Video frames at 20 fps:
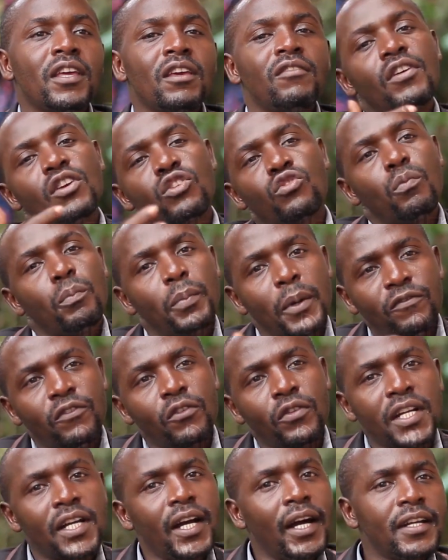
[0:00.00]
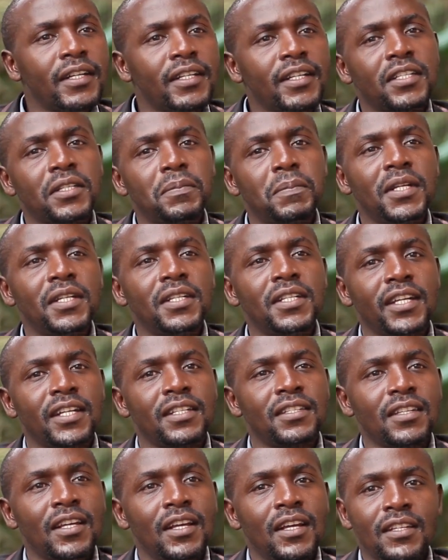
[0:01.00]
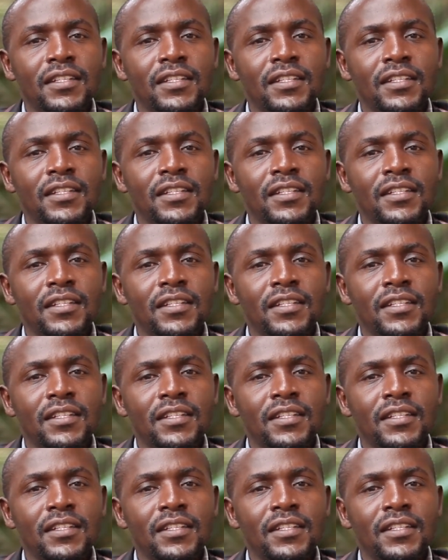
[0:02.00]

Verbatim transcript: even to pay for recurrent expenditures,